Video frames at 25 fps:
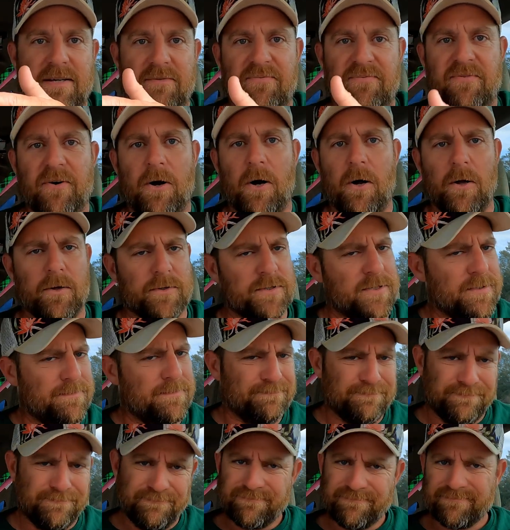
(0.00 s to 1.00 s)
it falls.
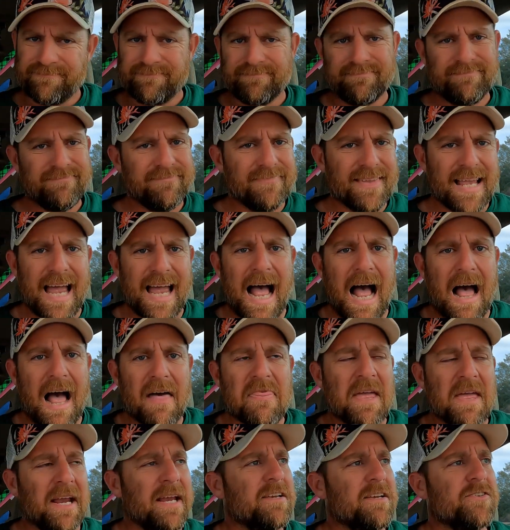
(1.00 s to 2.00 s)
I
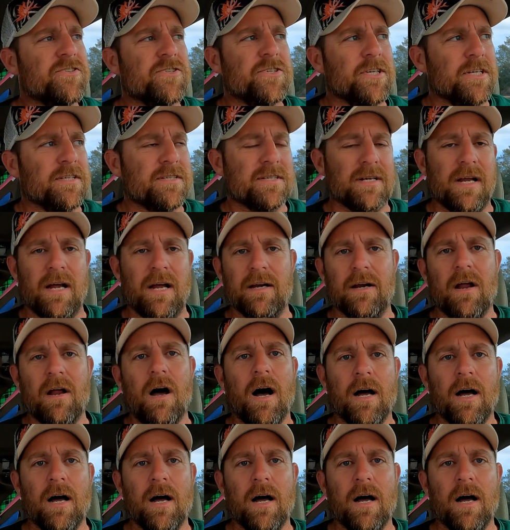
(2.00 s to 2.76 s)
think it's just an